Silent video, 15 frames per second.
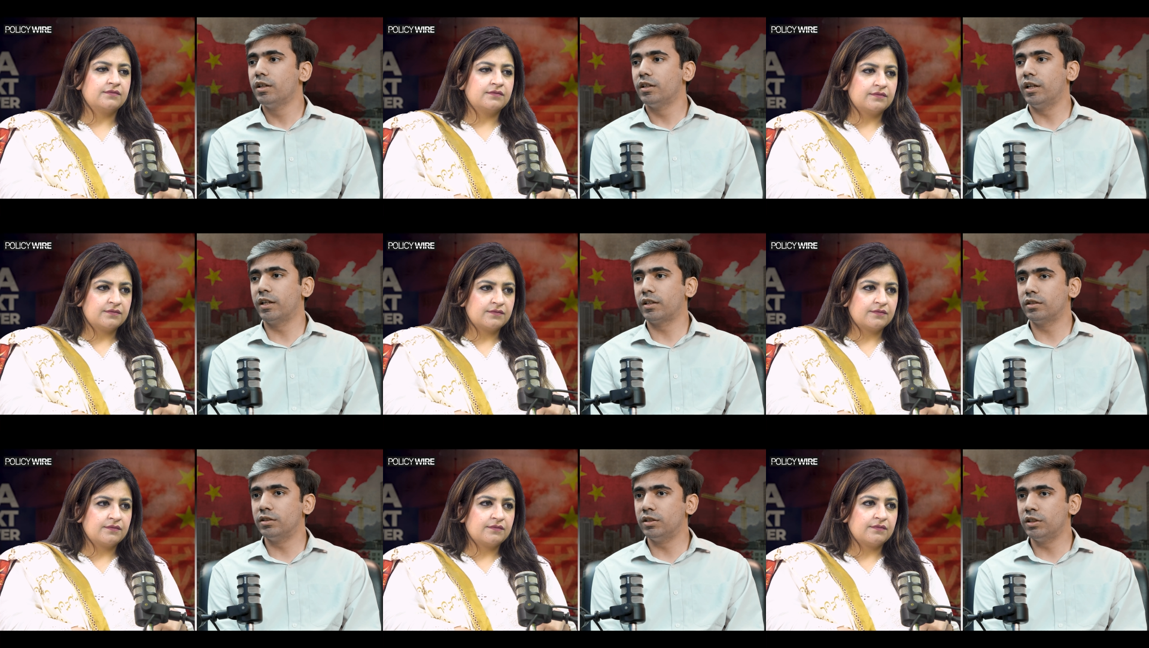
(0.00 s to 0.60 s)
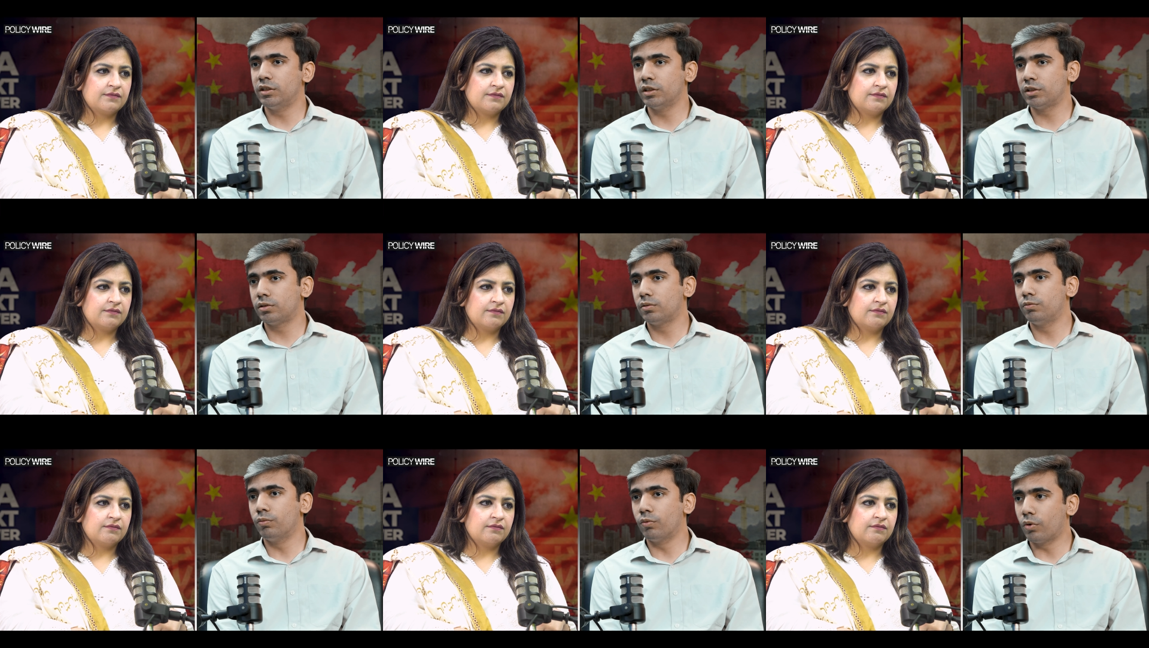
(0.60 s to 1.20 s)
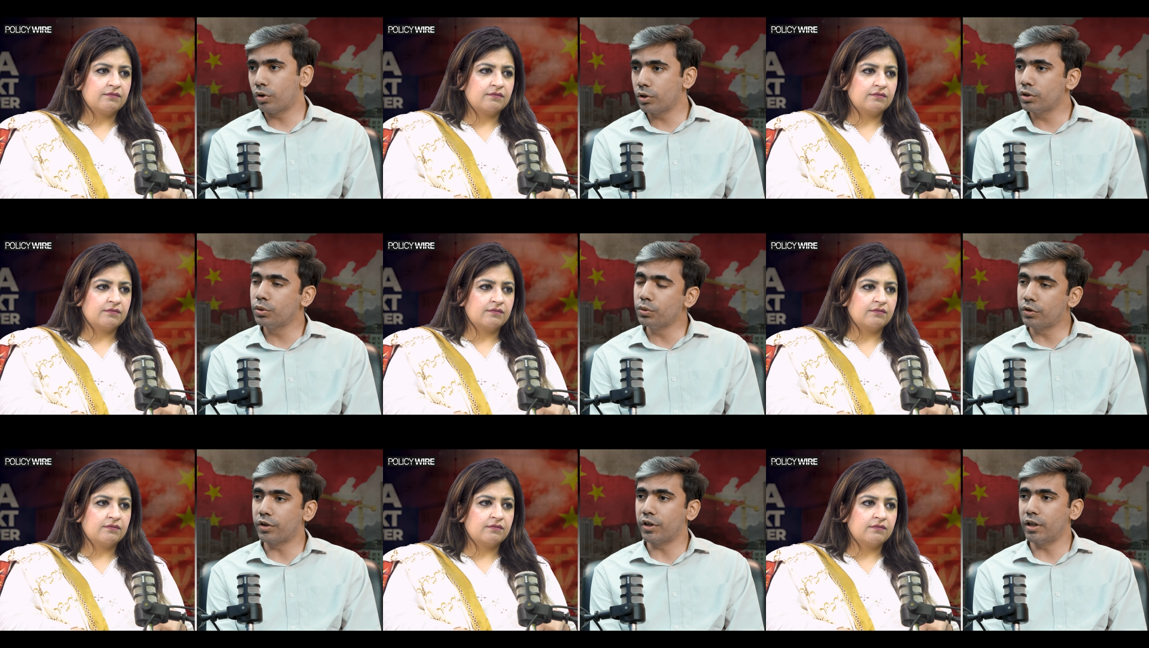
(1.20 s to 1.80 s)
Speaker 1: like they just want to
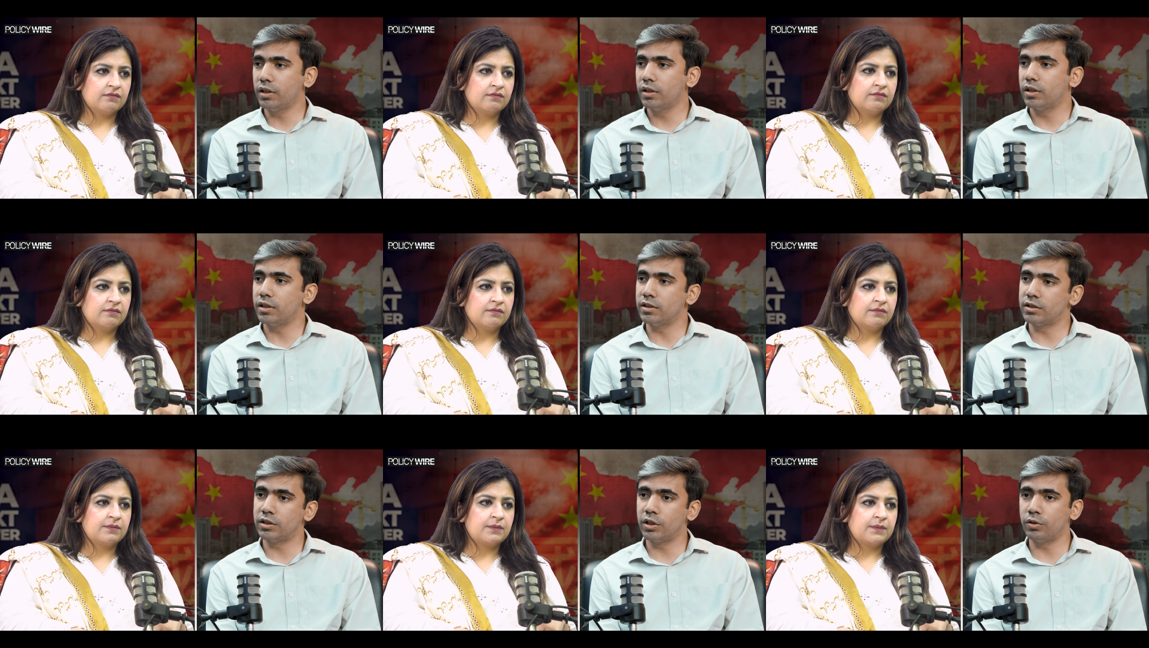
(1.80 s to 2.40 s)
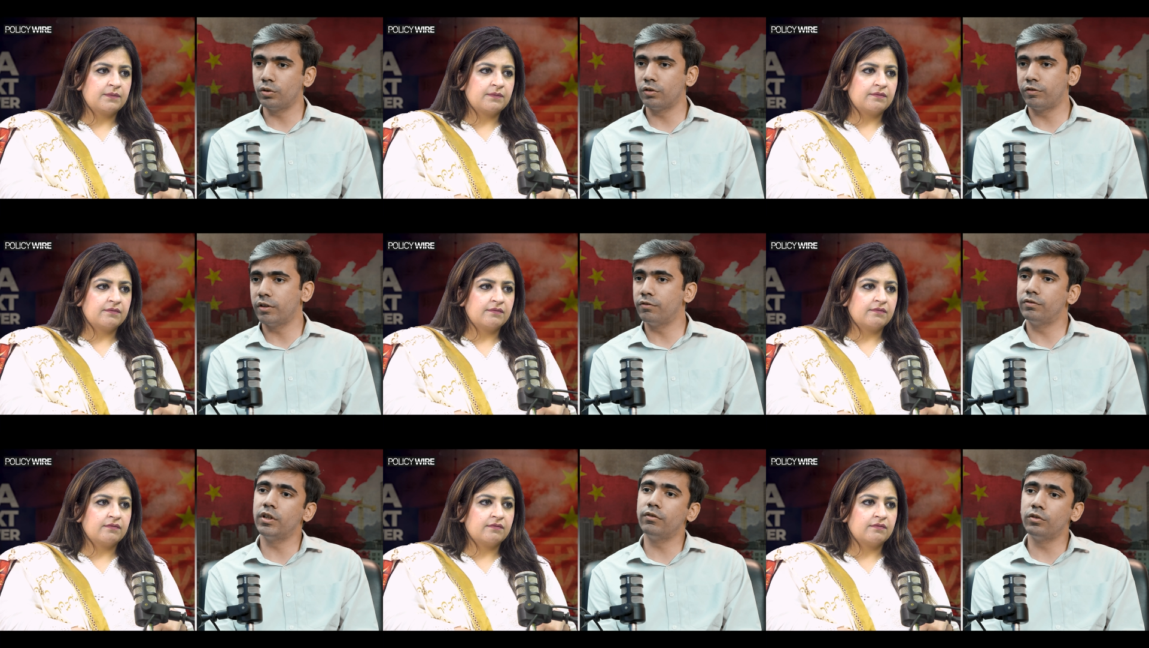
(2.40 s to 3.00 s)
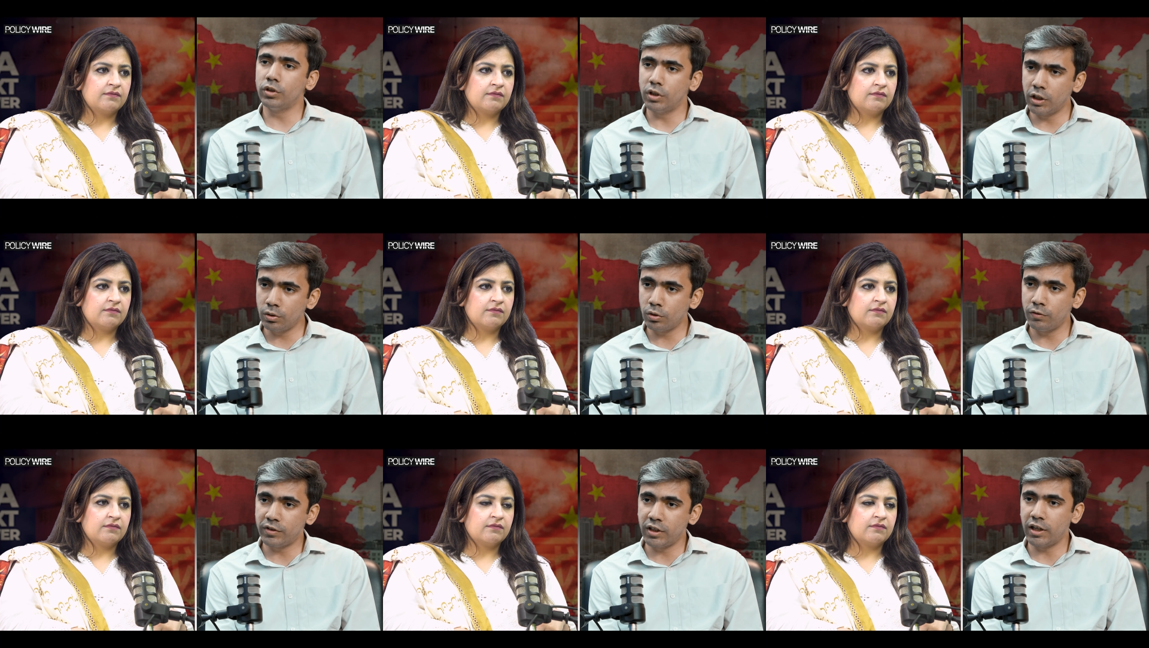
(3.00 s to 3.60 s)
trade instead of if, if, they know
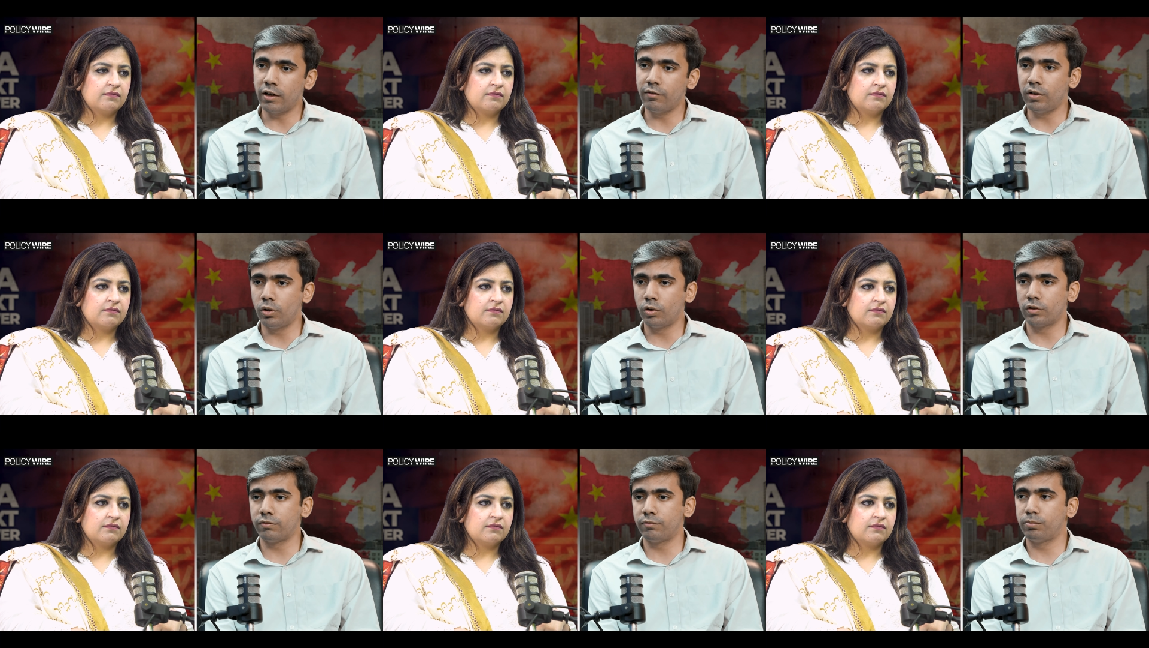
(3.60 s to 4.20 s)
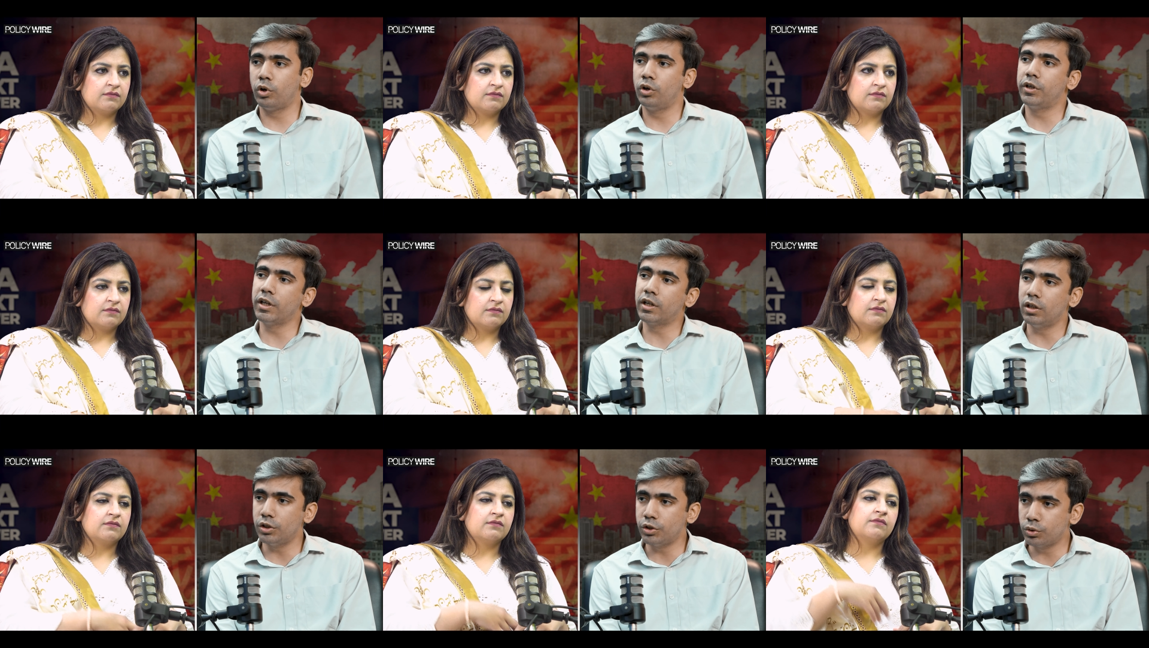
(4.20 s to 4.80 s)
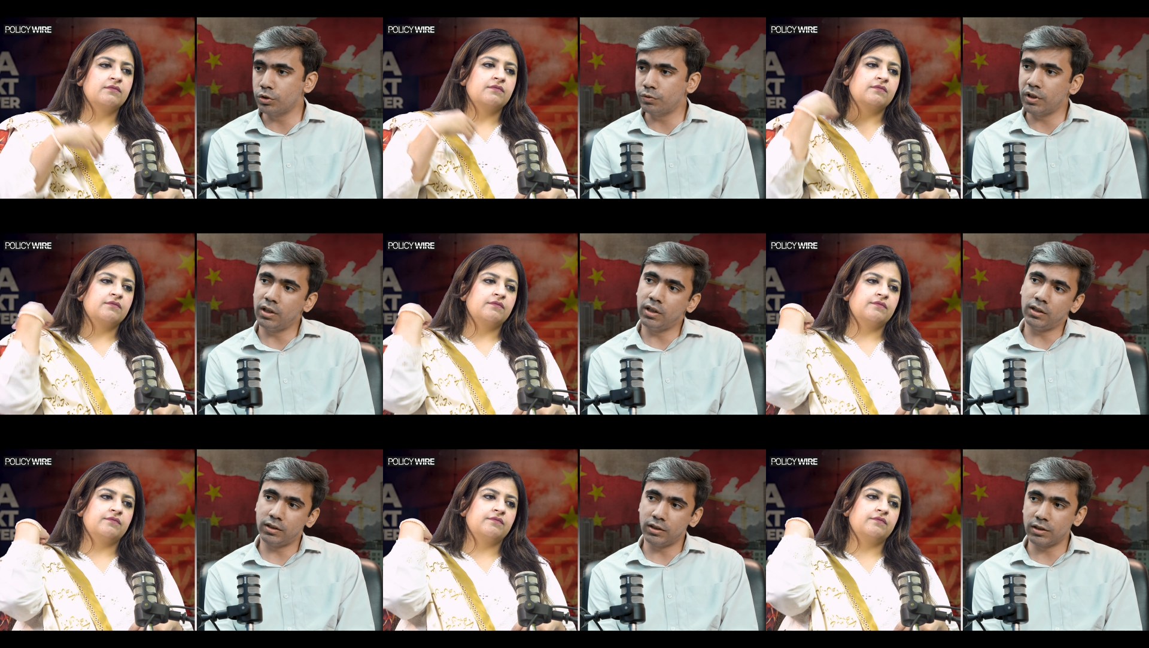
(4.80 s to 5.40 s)
if they have a lot of political issues with
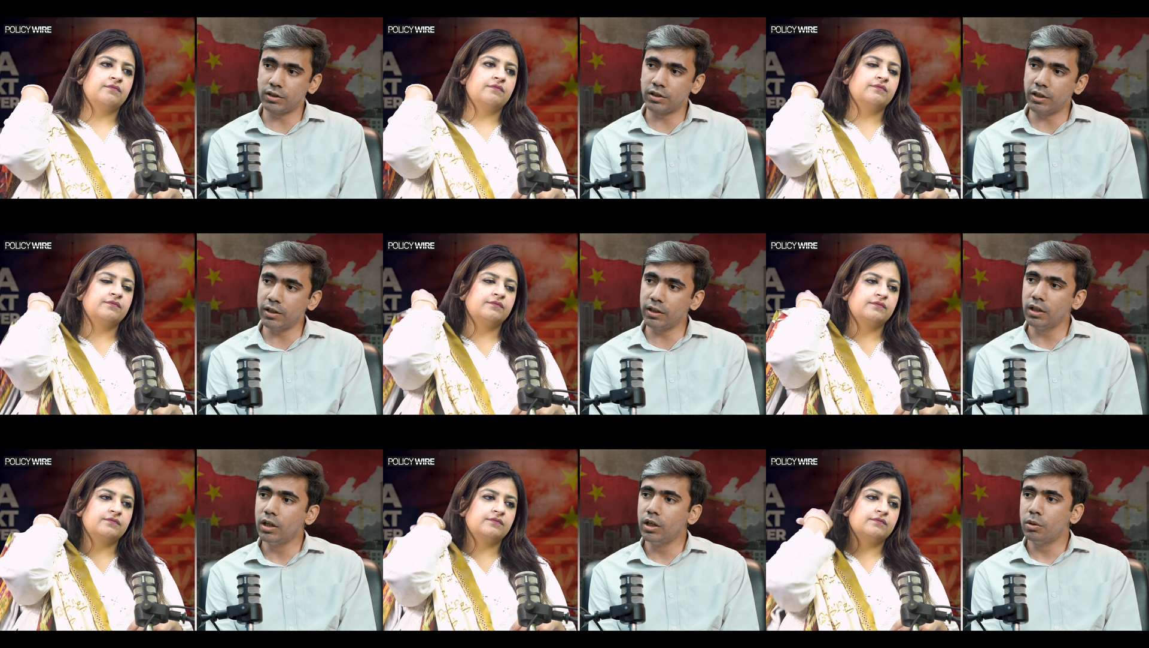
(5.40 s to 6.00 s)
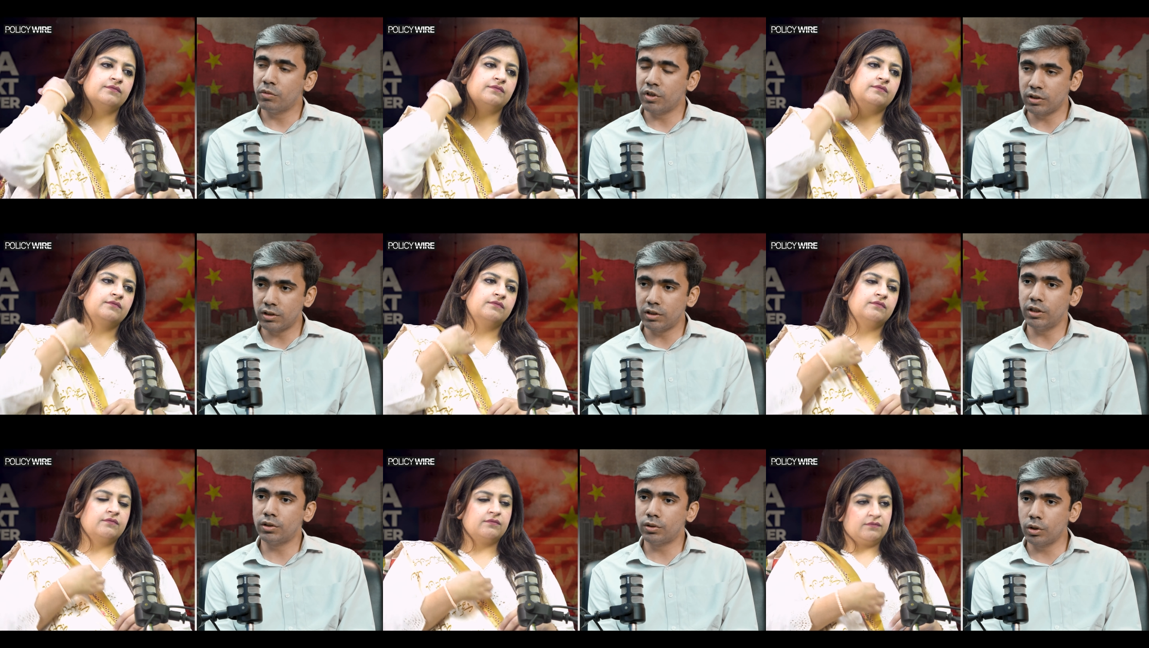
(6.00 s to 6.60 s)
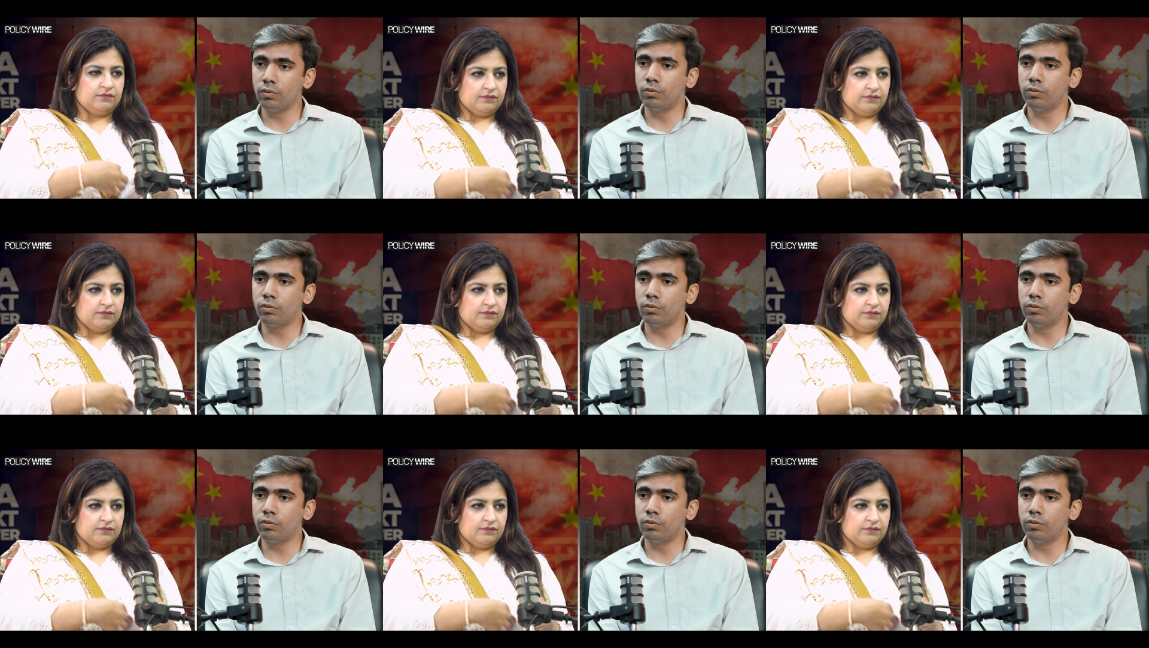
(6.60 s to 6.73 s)
another state but they still